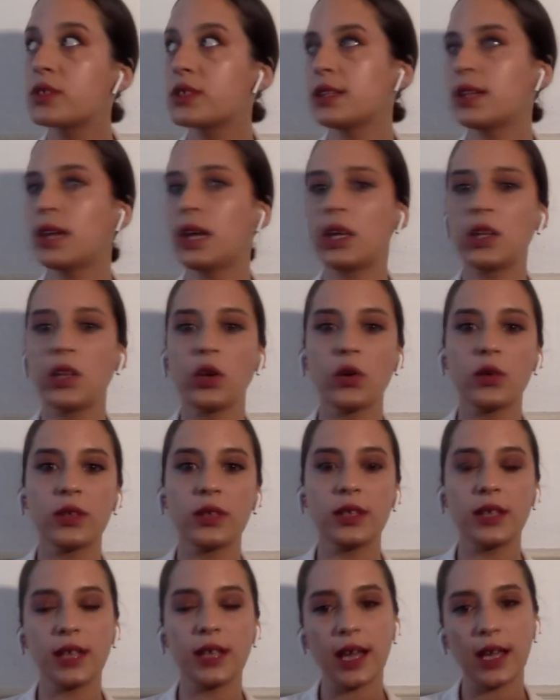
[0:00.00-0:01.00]
the women that I
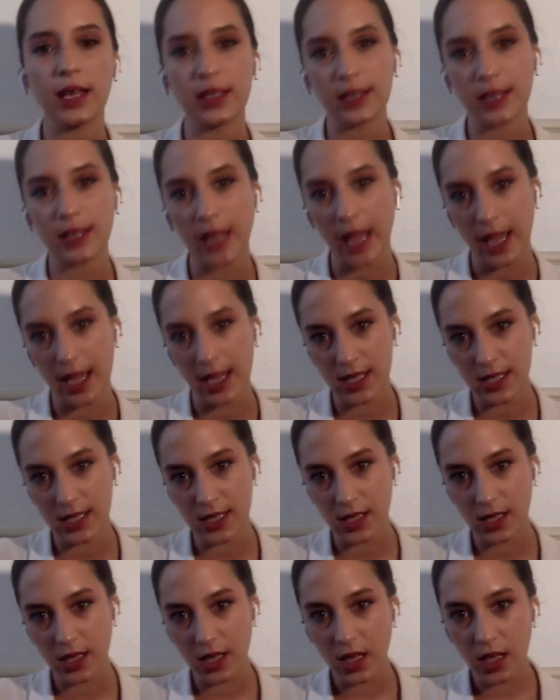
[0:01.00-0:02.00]
know, that I
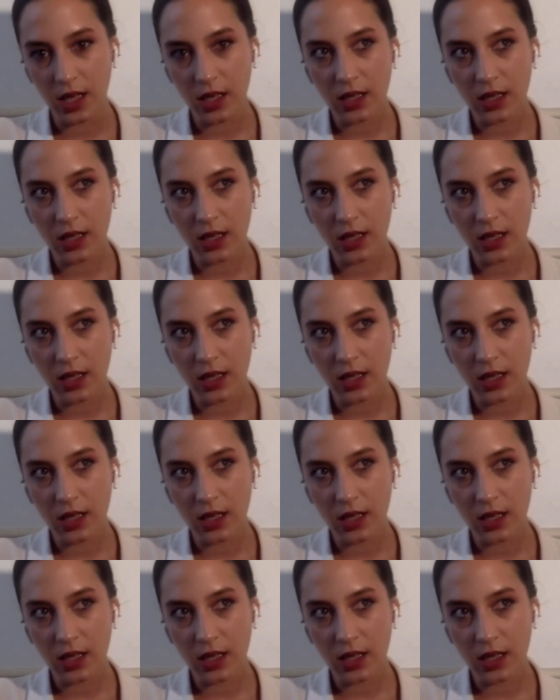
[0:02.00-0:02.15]
analyze,